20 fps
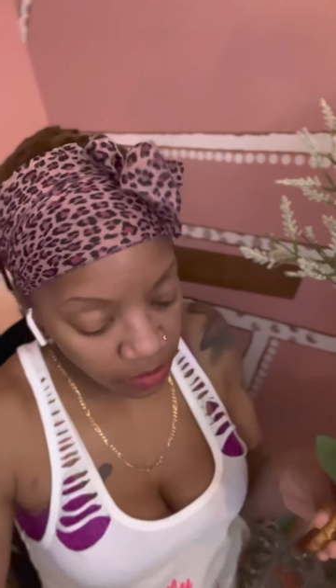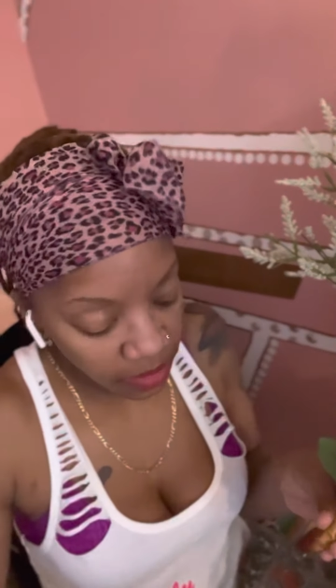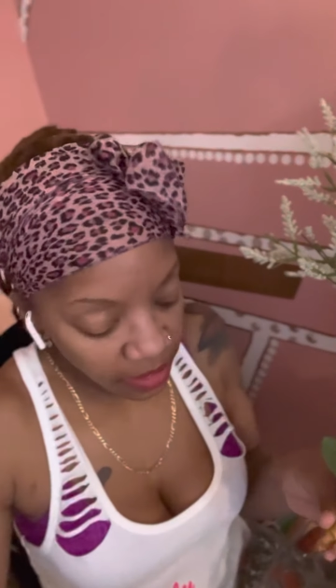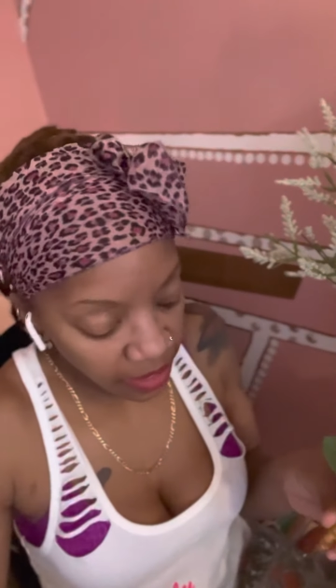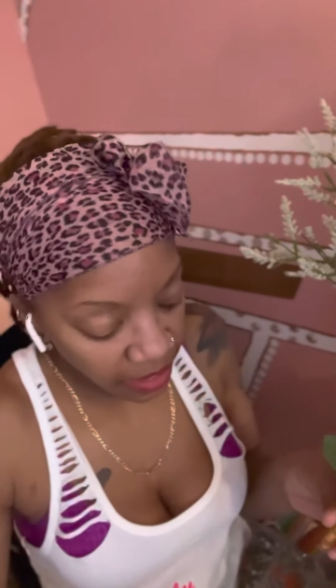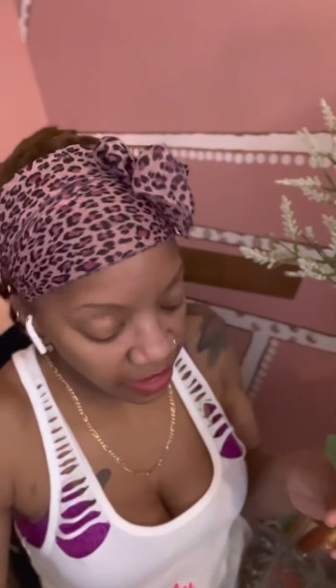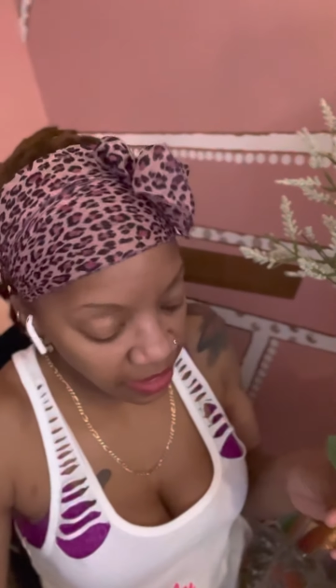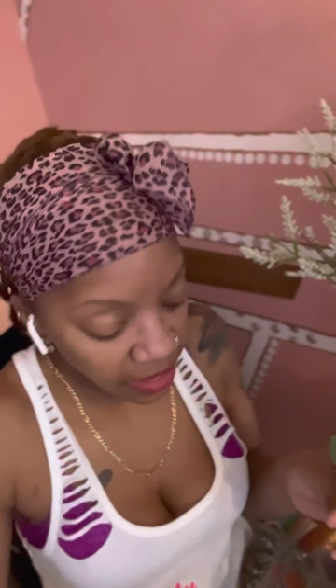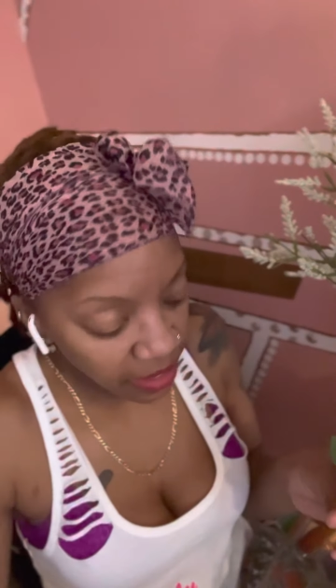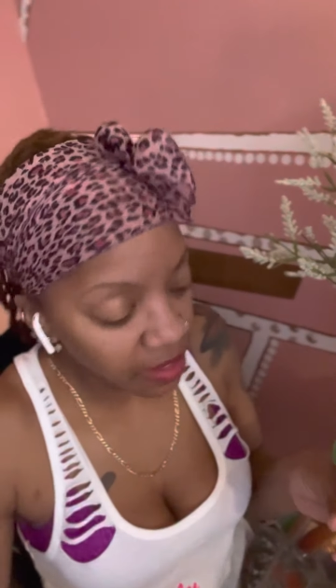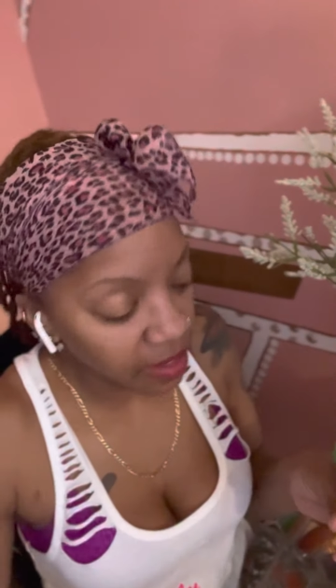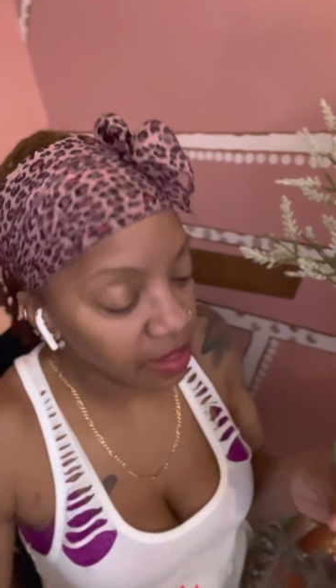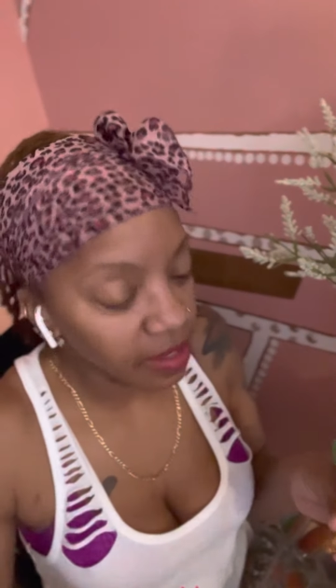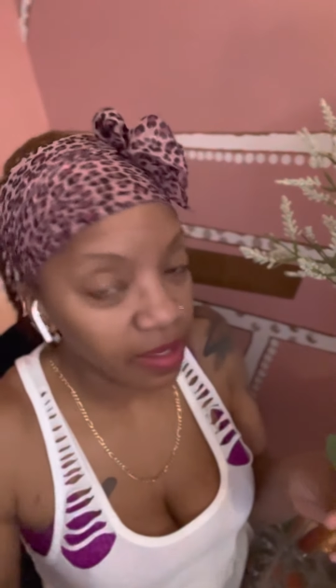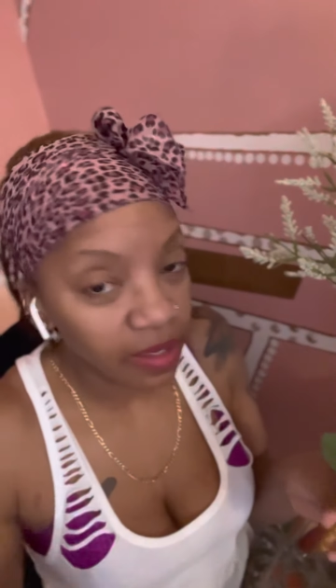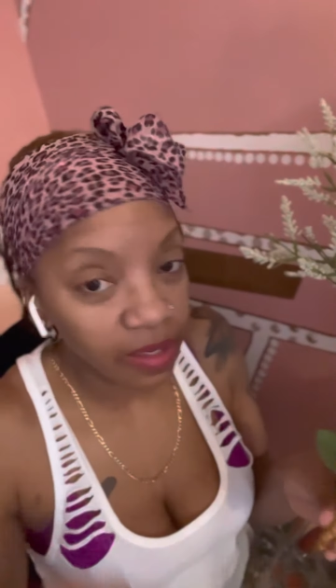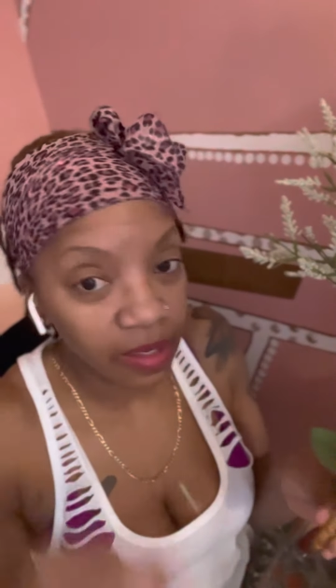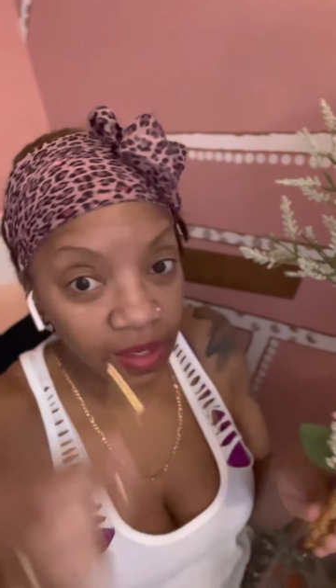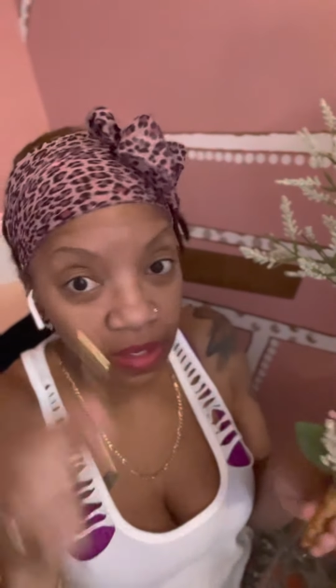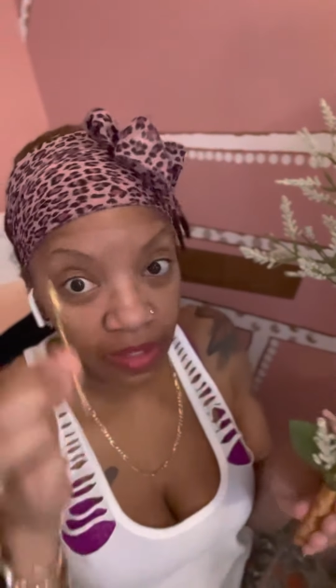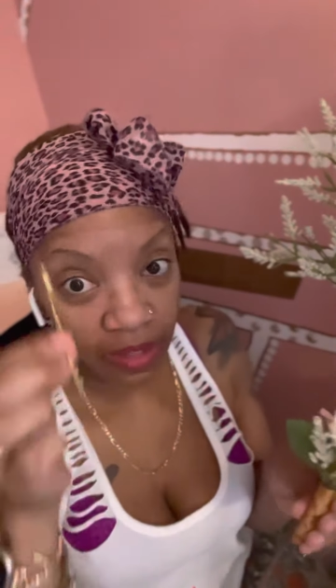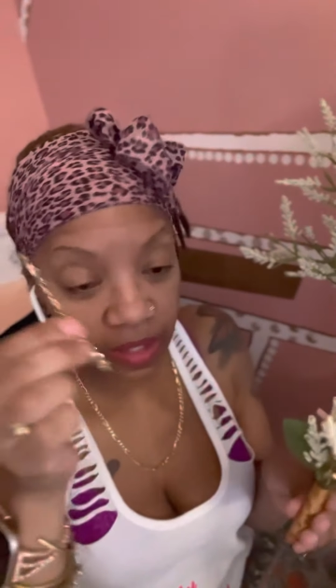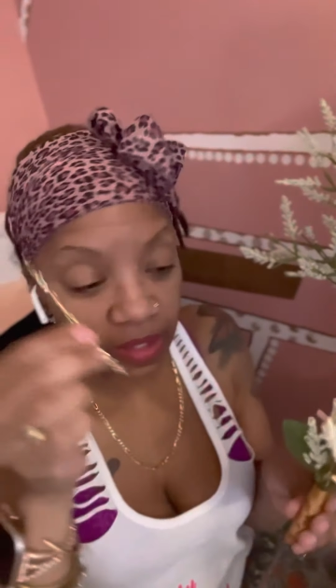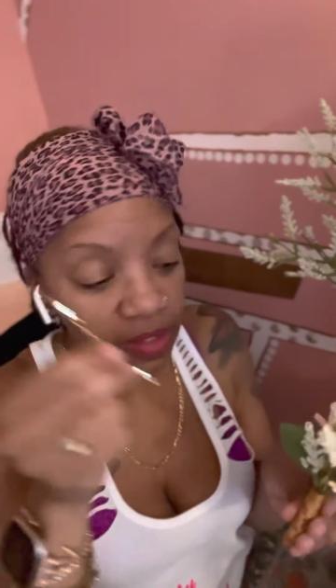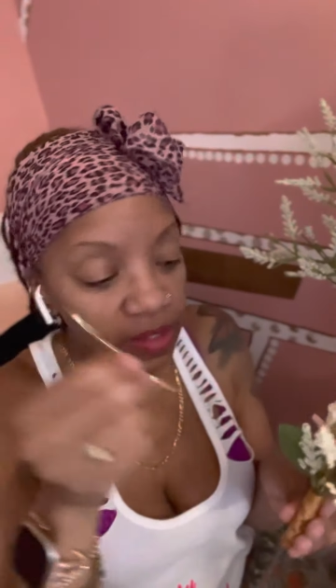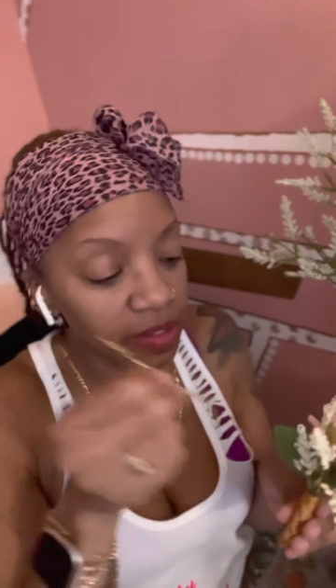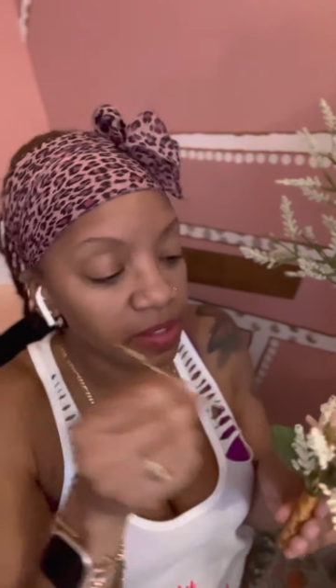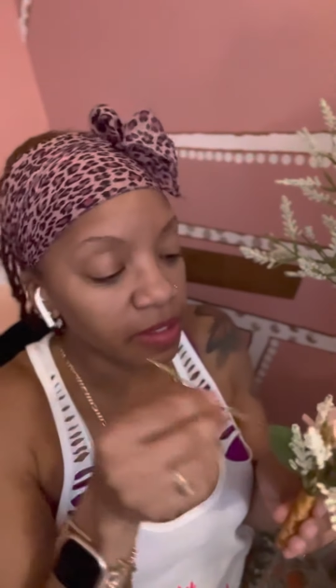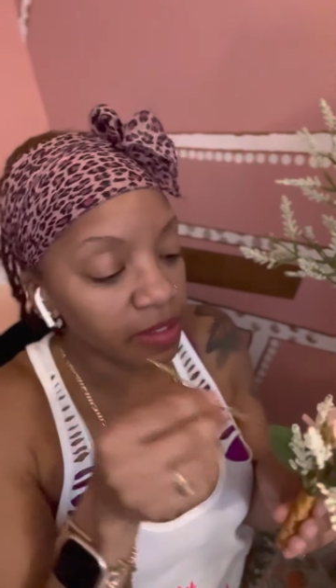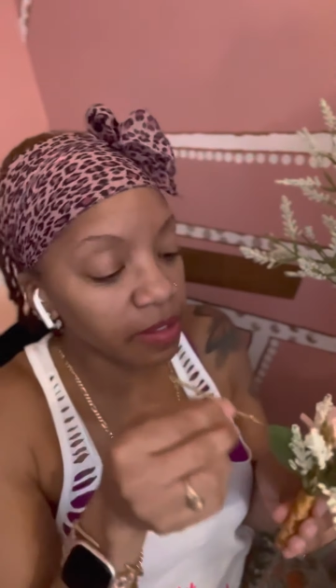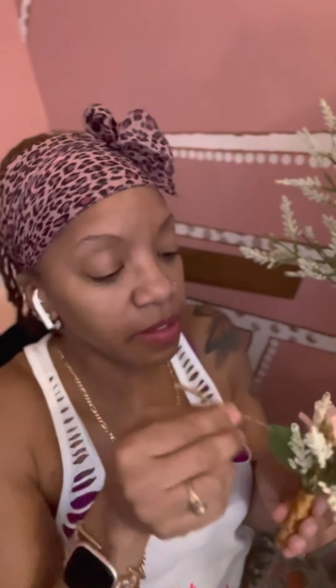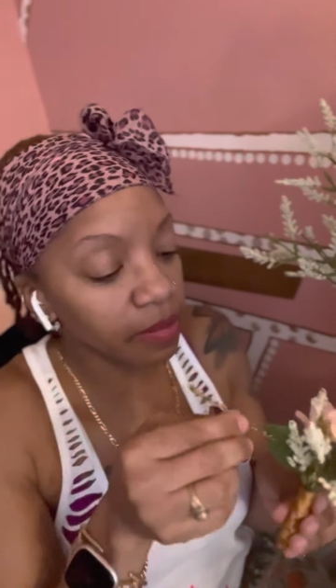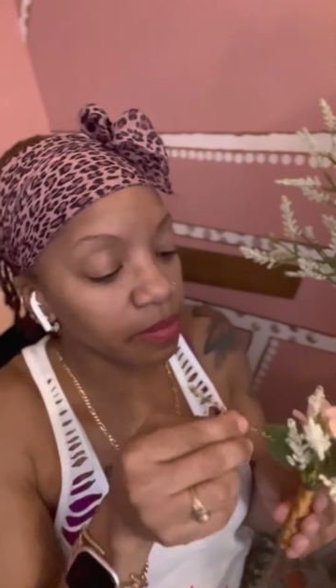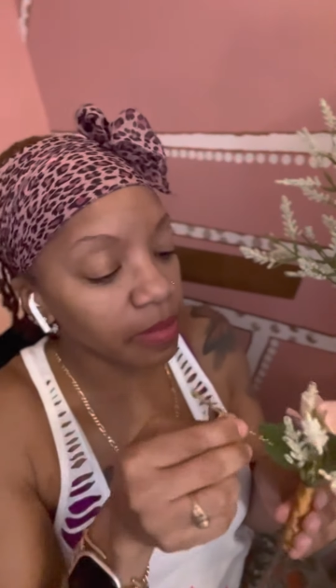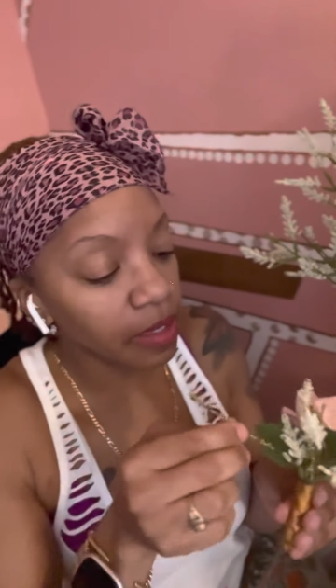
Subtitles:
take this stem,